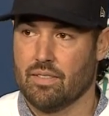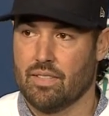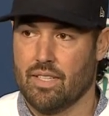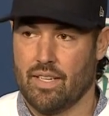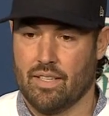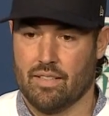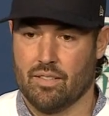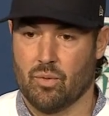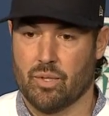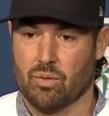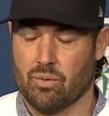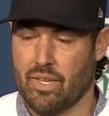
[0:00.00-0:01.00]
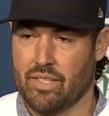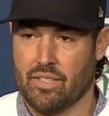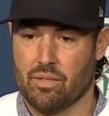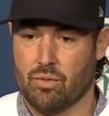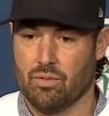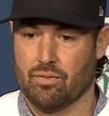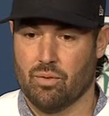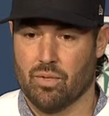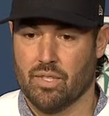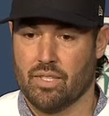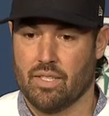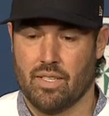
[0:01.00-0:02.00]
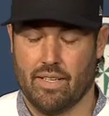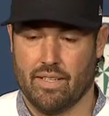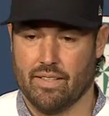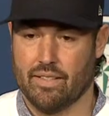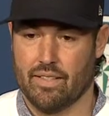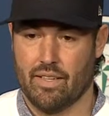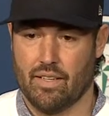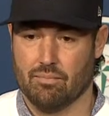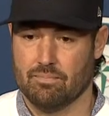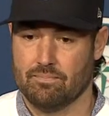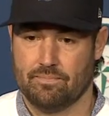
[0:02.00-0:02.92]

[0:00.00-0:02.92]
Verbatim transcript: and we were ready to move forward. And um,